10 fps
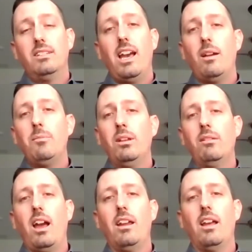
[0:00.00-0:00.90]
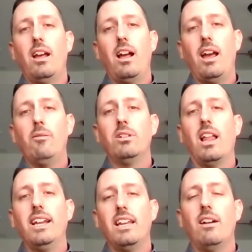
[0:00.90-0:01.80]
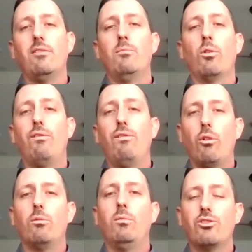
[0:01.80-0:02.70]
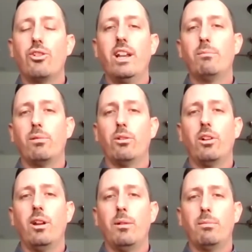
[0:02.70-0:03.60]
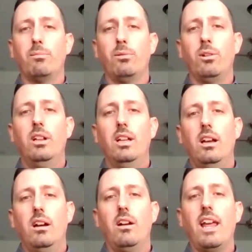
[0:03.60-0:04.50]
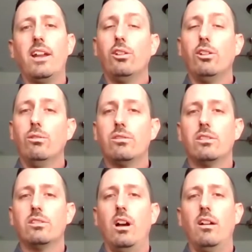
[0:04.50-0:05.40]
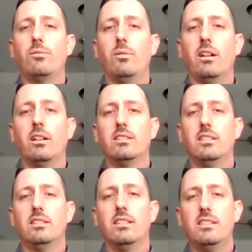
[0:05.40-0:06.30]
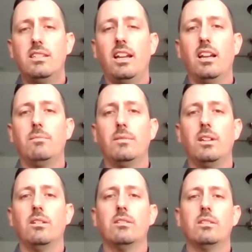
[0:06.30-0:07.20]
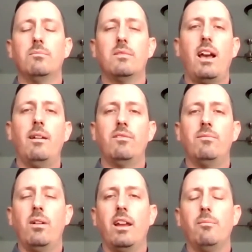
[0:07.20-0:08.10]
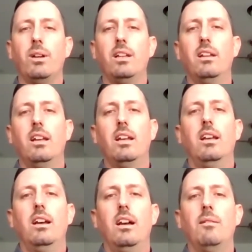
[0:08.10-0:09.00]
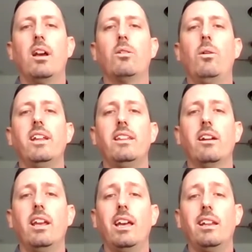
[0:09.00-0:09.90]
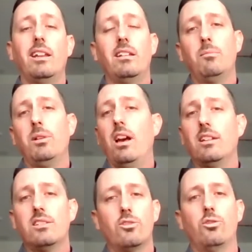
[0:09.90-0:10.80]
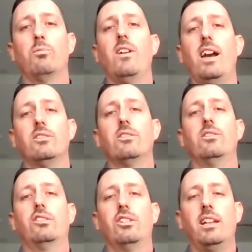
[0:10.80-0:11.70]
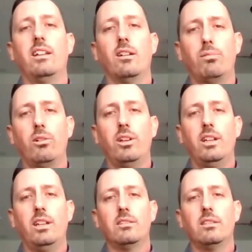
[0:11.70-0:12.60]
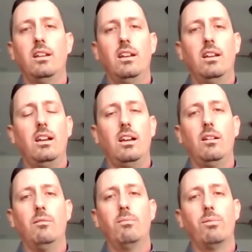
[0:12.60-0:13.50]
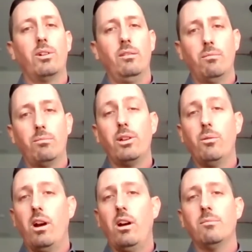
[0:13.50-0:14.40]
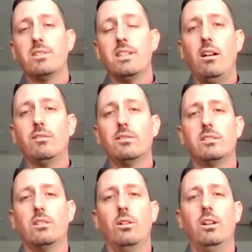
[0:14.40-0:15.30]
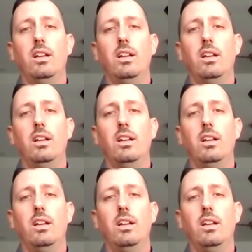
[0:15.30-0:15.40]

I mean, I would like to have a more formal training program at Purple on how to use the software, because it does take up, some time of mine, but I'm not quite there yet. And to be honest, the supervisors are training their employees pretty well themselves. So